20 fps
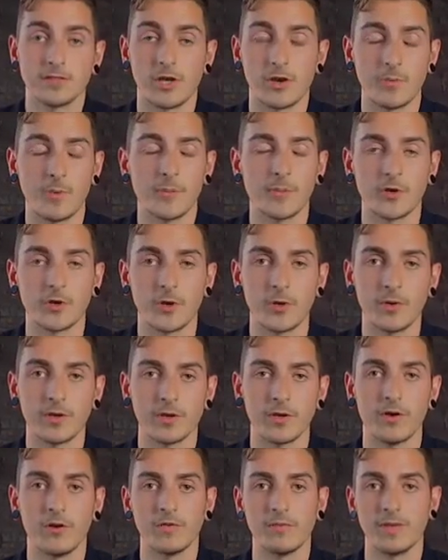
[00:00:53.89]
So I remember
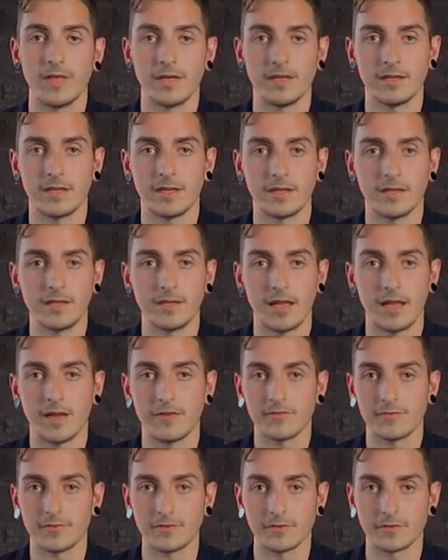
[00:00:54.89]
going home that night
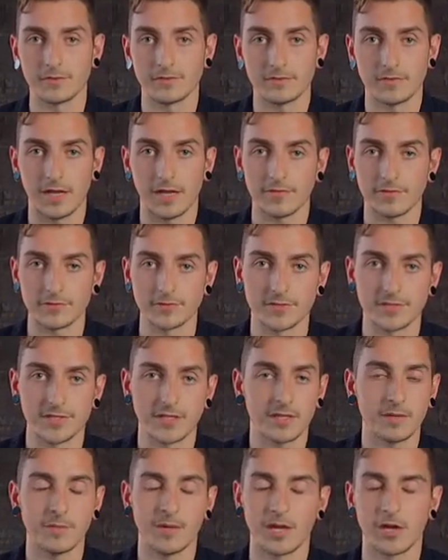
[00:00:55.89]
after
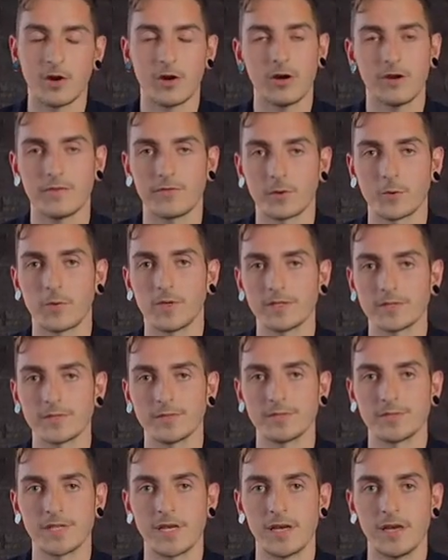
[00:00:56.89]
sitting in my car for quite
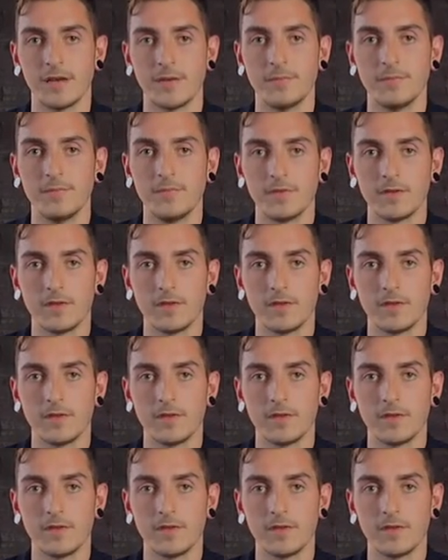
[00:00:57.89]
some time.